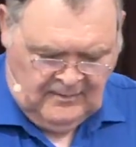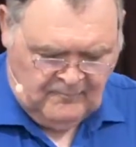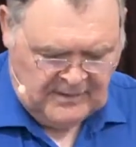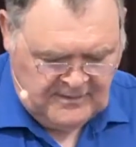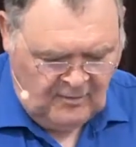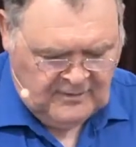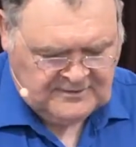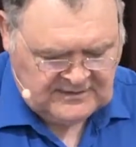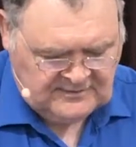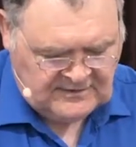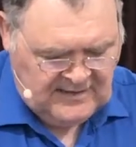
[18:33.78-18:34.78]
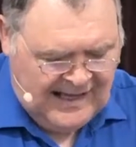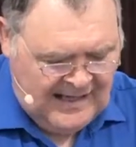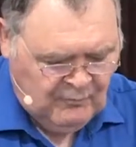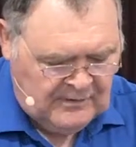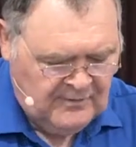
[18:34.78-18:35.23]
But notice he says,
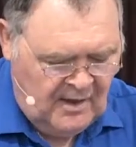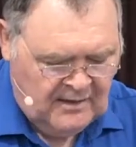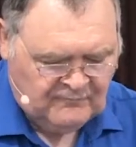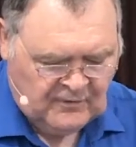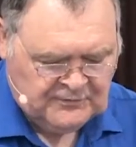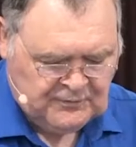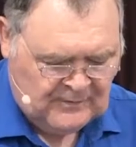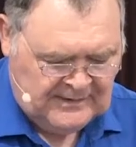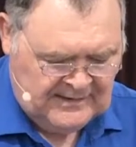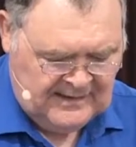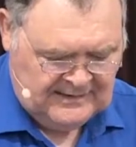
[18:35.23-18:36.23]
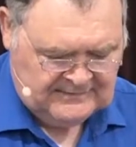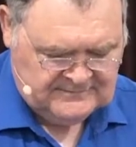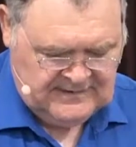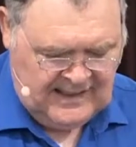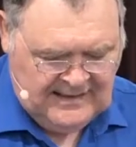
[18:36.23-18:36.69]
I will not, verse
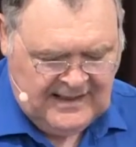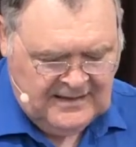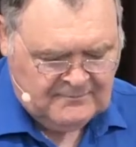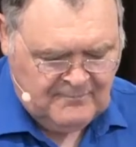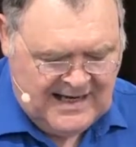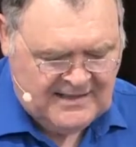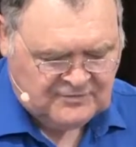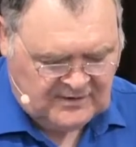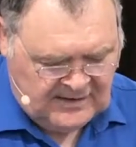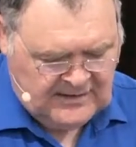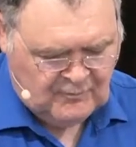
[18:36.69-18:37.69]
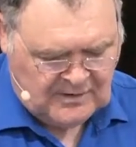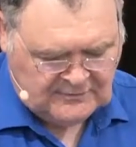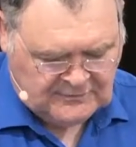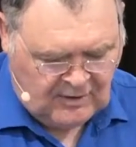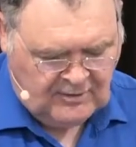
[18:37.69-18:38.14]
29. I can't imagine
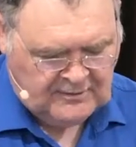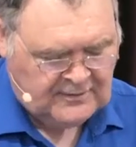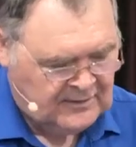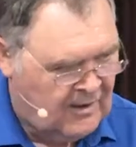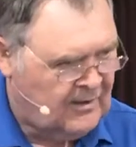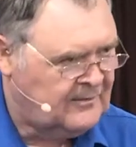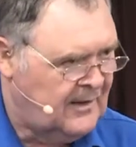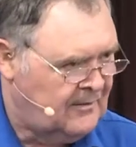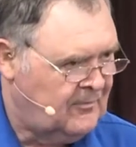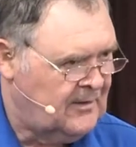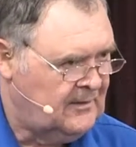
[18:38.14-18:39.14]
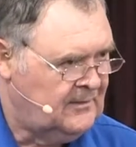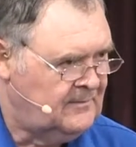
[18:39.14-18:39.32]
anyone talking to God that way.